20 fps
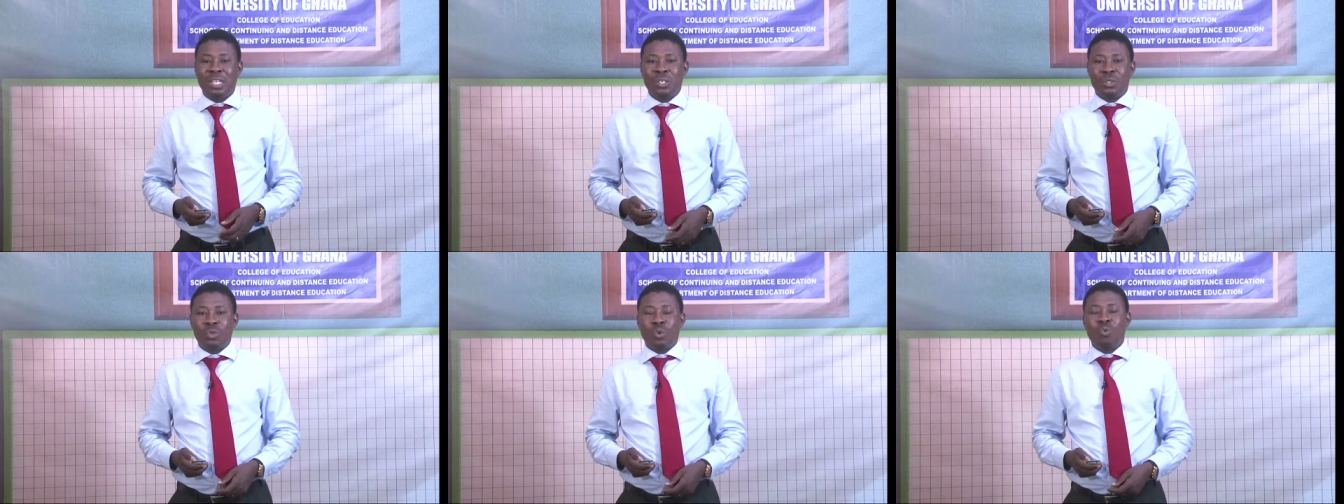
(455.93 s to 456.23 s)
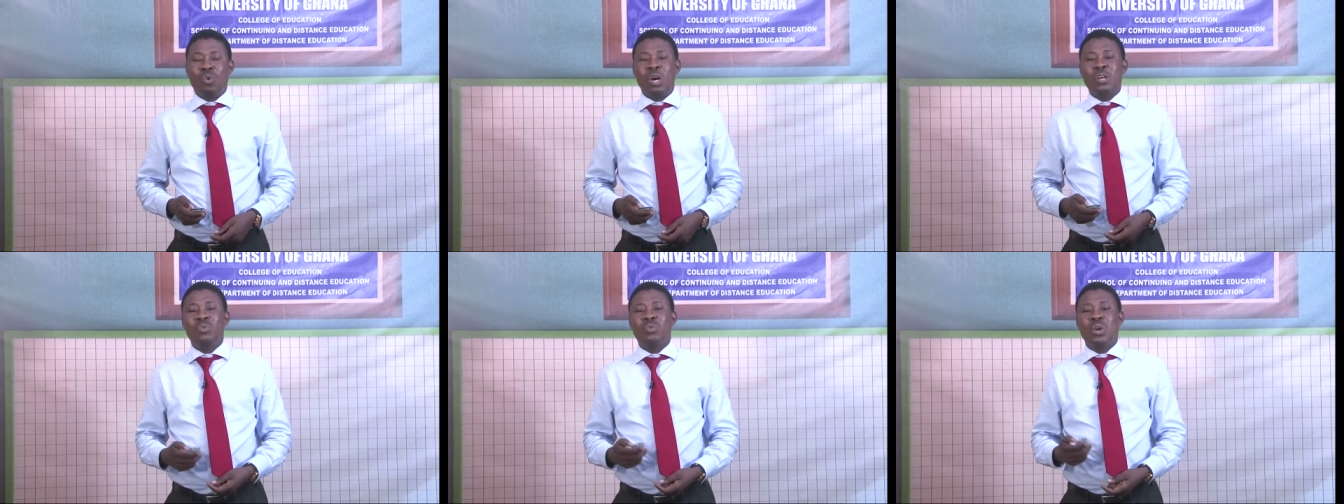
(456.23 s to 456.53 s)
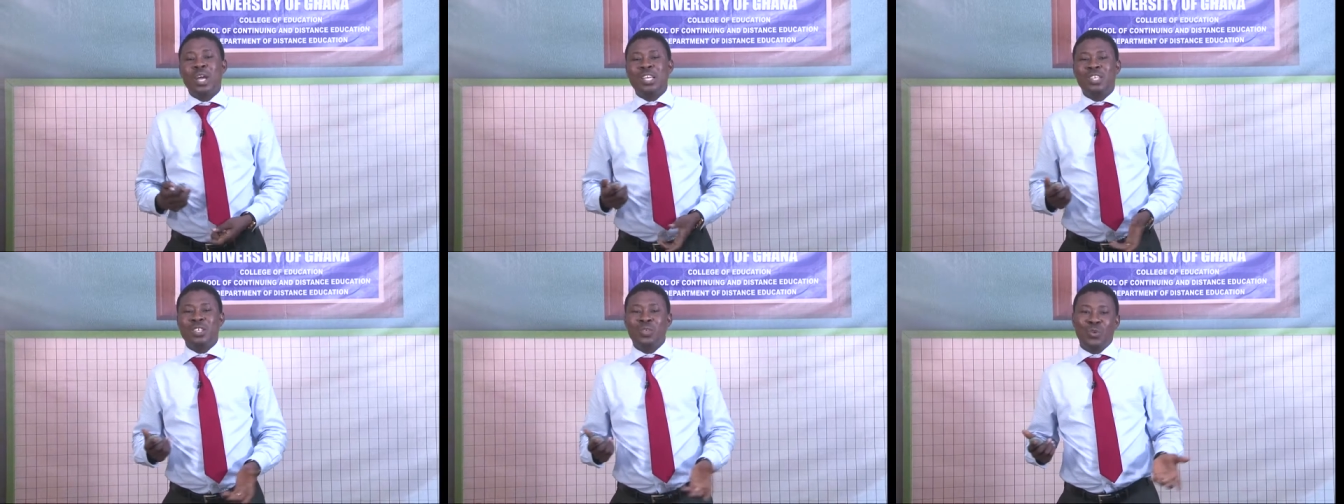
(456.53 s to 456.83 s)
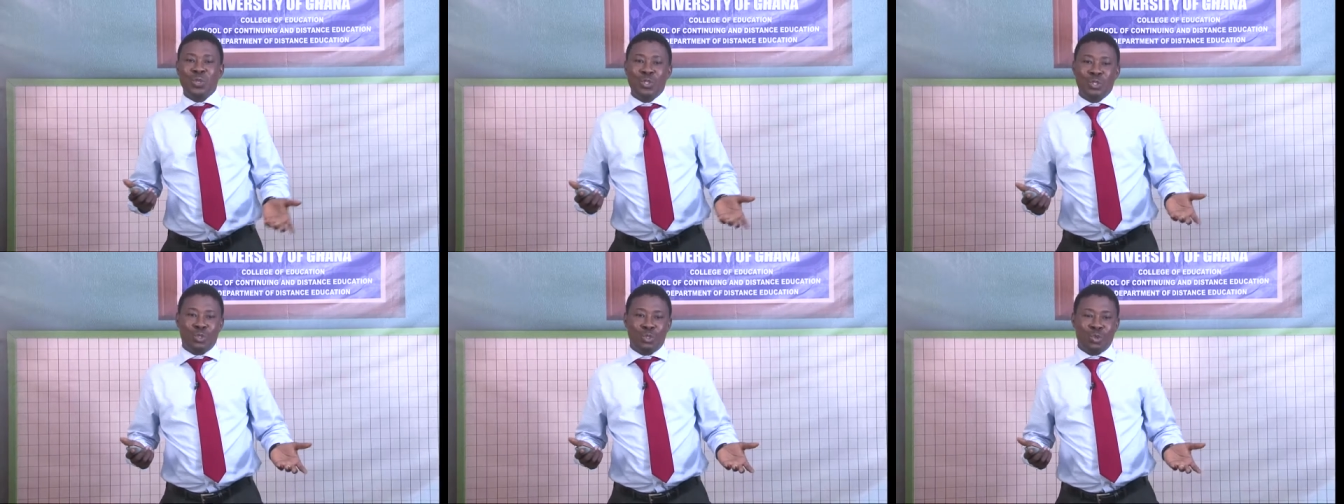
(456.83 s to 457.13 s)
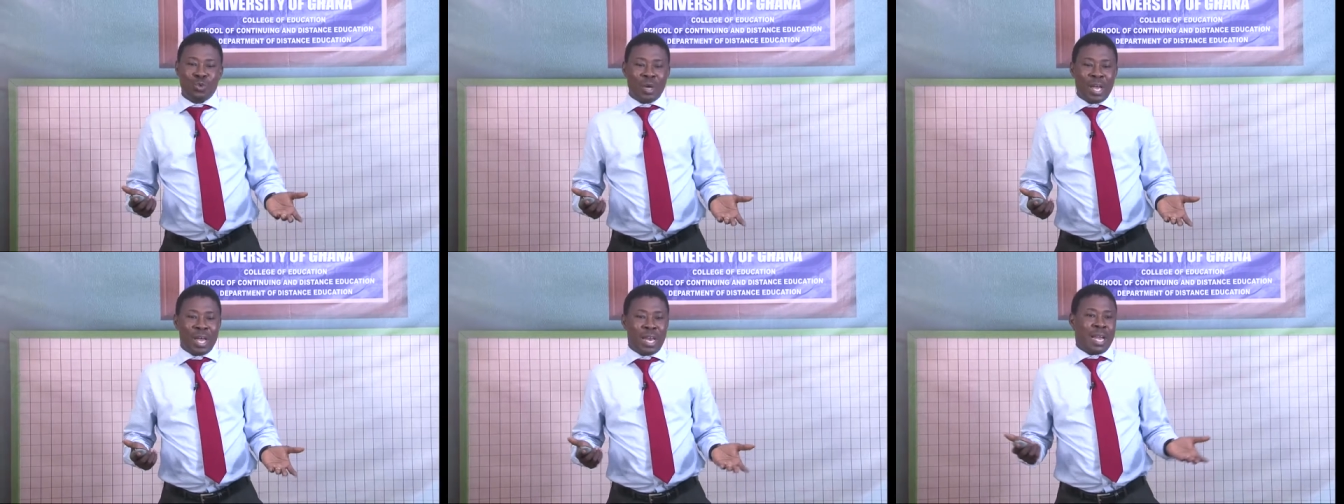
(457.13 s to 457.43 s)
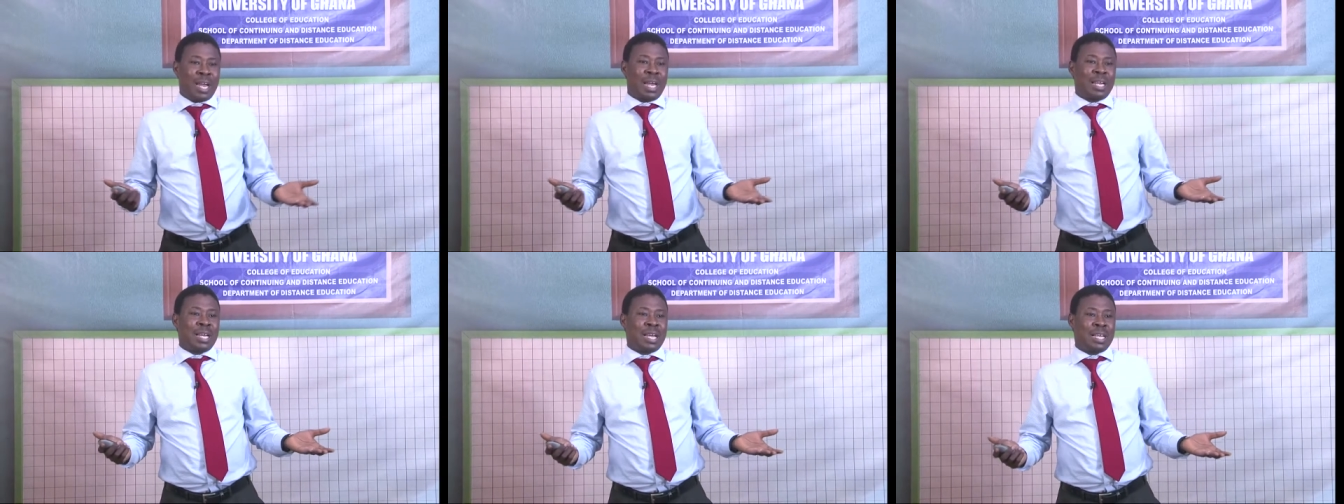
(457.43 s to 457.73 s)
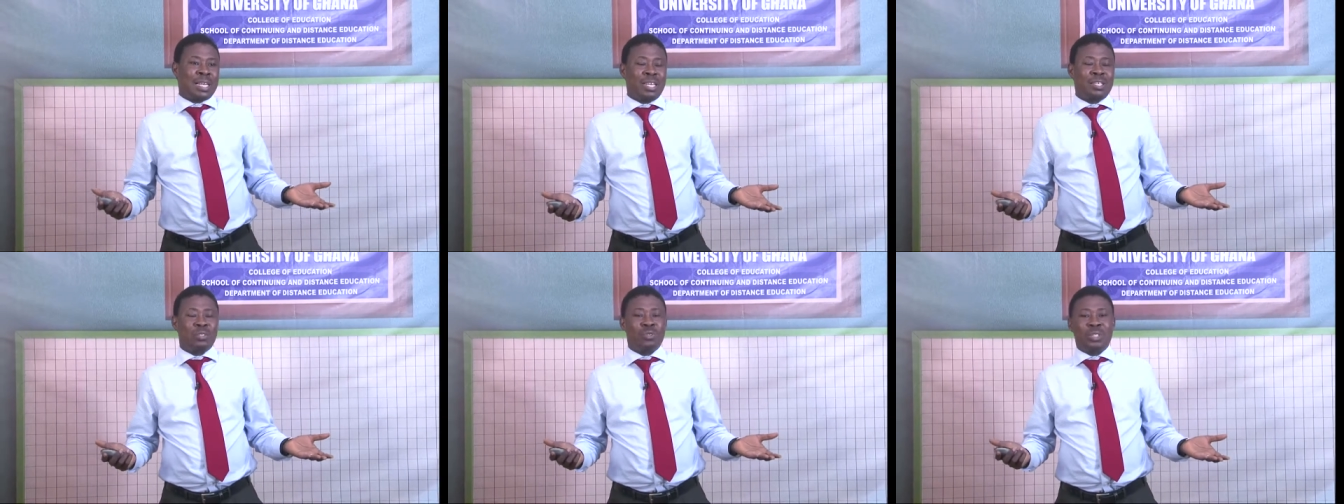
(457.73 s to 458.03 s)
So, what do NGOs do? And I, I
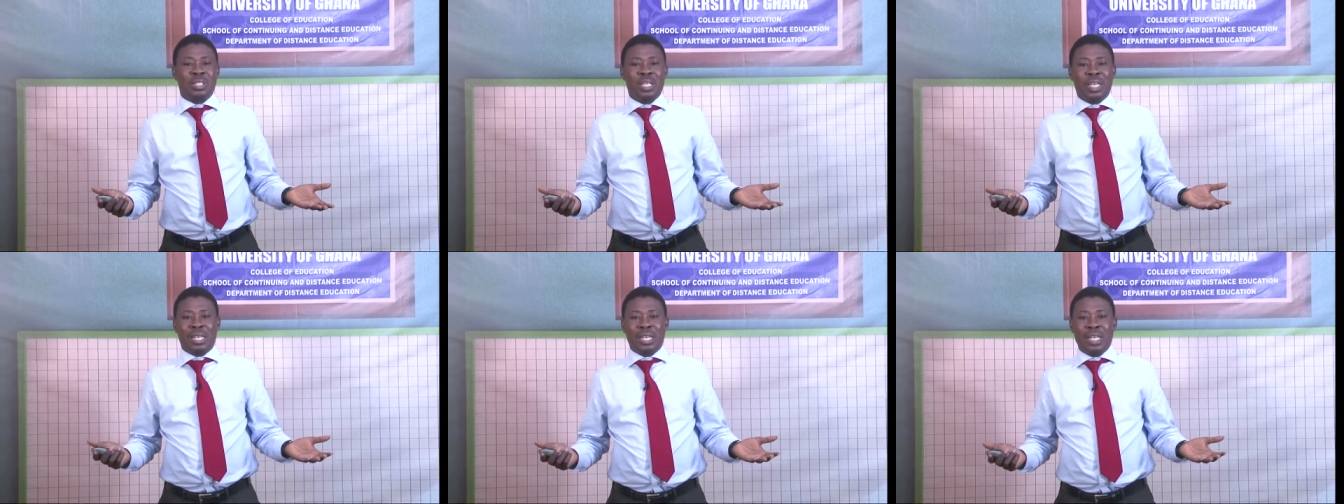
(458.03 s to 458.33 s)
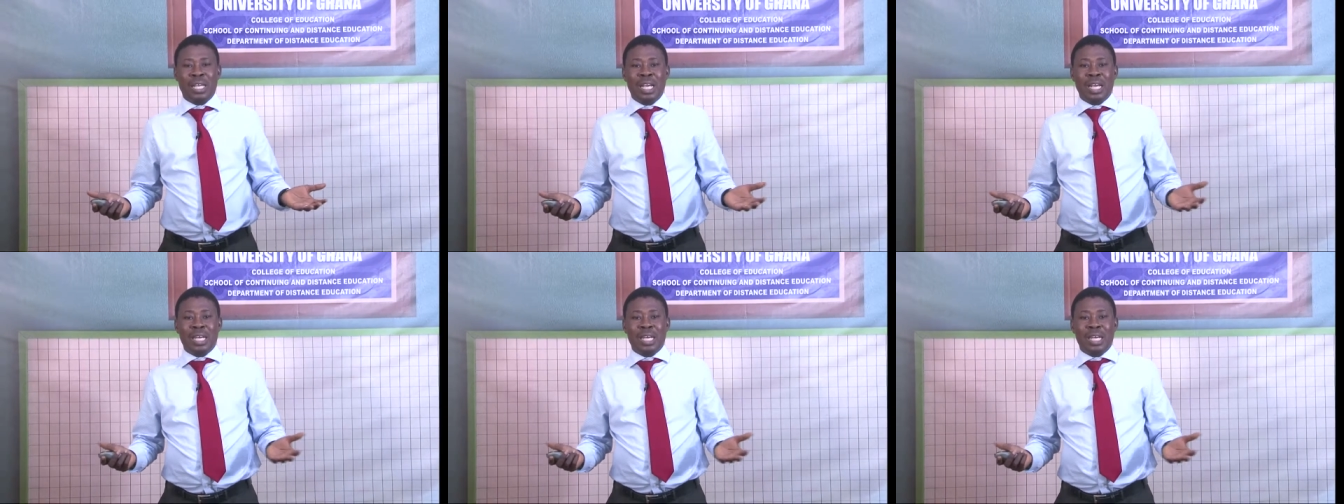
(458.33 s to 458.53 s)
dare to say